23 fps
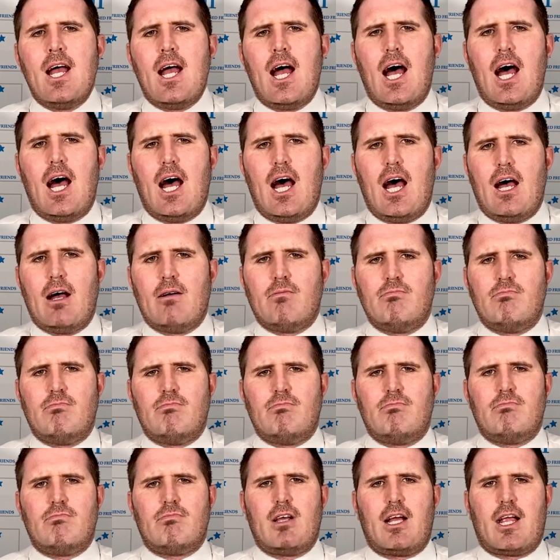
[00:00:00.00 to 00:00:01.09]

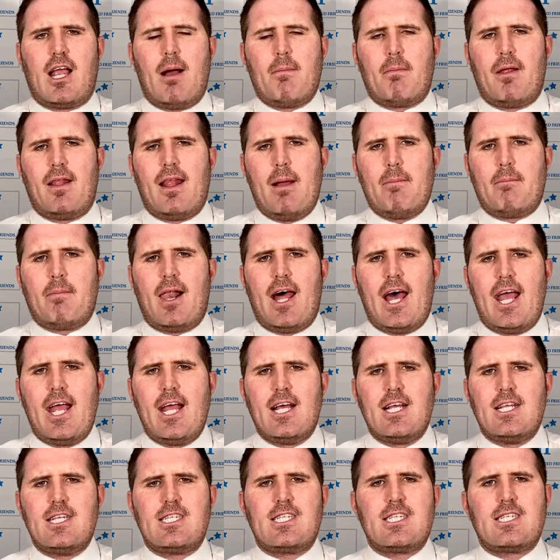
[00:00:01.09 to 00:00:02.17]
A couple of their
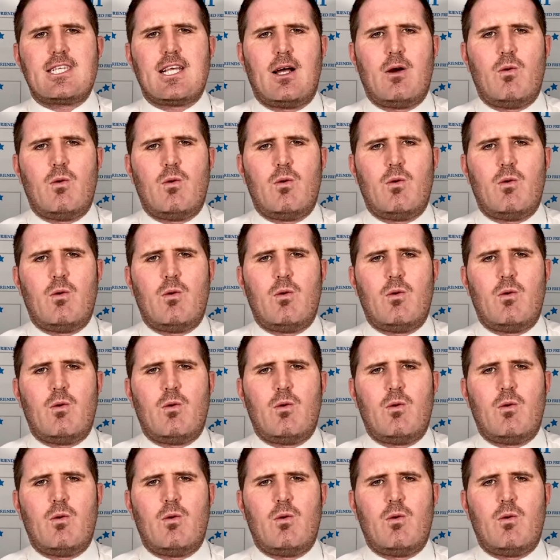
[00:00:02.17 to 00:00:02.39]
players